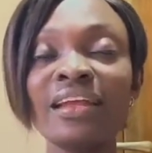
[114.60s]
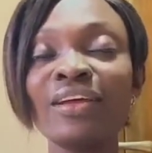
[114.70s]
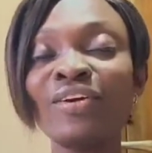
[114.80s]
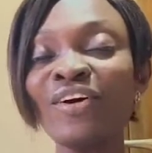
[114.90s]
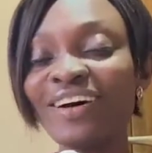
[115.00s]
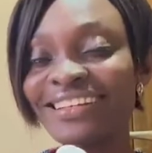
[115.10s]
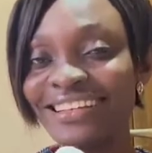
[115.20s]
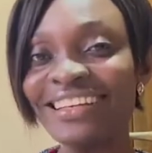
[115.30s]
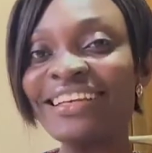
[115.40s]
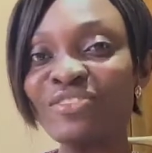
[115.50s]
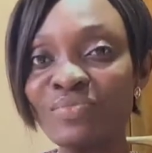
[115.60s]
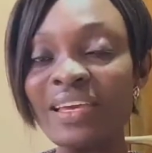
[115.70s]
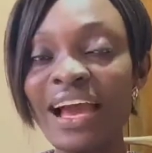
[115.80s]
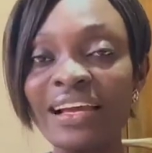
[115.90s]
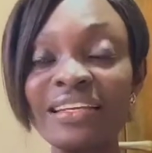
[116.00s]
God didn't give
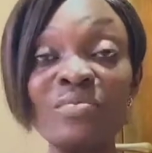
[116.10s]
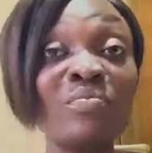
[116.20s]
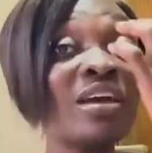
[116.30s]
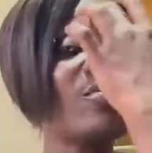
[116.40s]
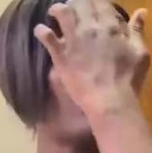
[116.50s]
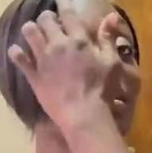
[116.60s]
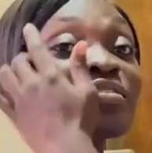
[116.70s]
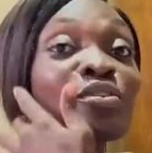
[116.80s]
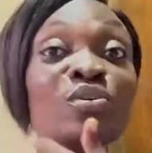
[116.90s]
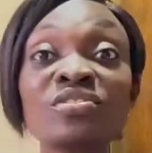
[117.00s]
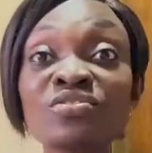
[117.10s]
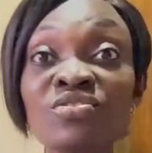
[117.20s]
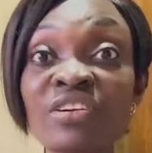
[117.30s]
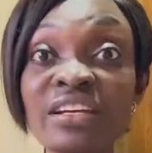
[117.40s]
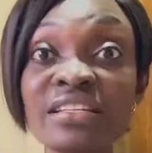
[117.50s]
me acne. My face looked
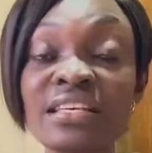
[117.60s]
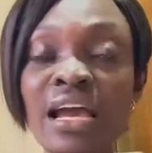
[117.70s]
great.